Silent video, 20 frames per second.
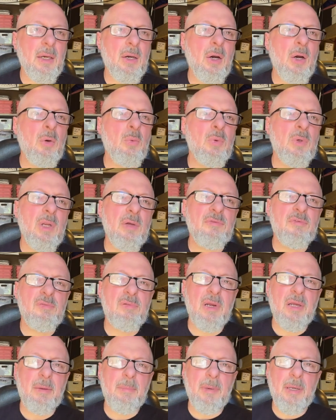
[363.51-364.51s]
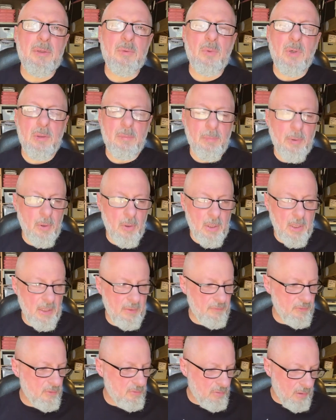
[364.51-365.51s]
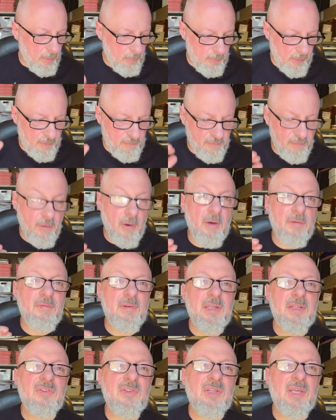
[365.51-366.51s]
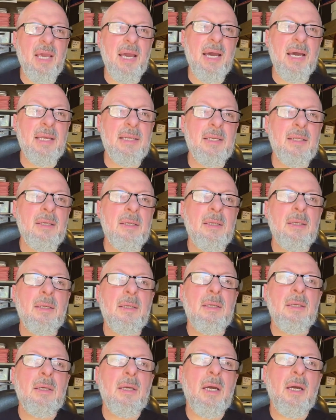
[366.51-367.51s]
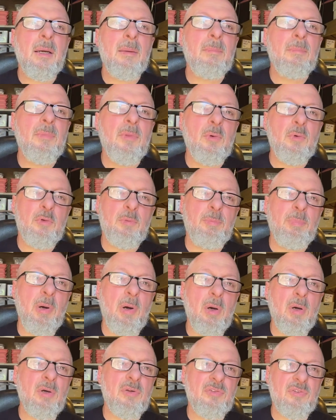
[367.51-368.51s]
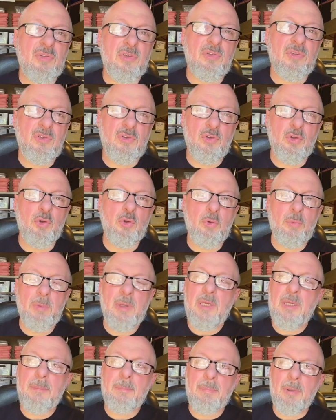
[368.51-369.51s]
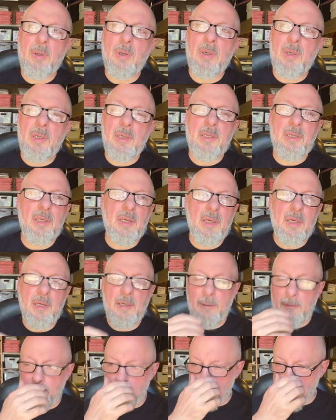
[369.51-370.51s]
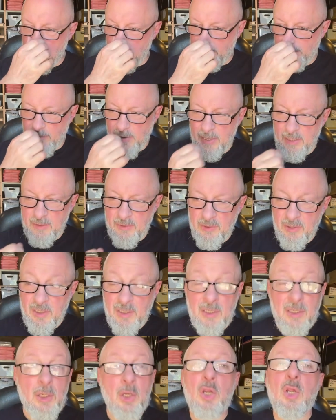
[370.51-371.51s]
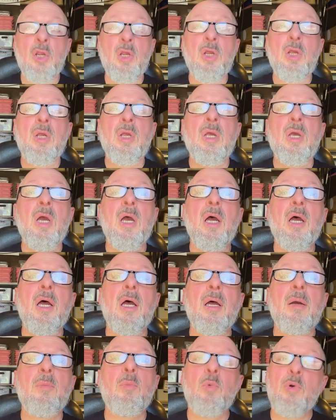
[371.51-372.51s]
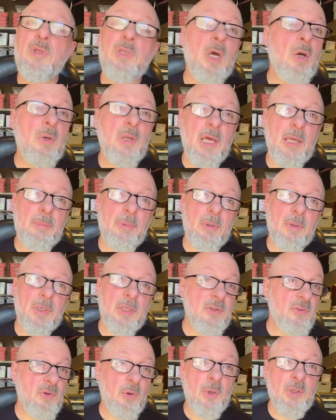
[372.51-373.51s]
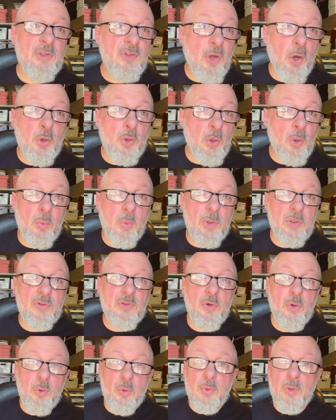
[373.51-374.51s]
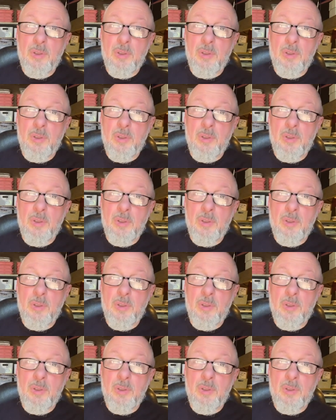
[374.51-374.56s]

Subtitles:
I would love to recommend one, but I have a great big 5 litre can that was passed to me by a friend with no label on it, so I don't know what it's called.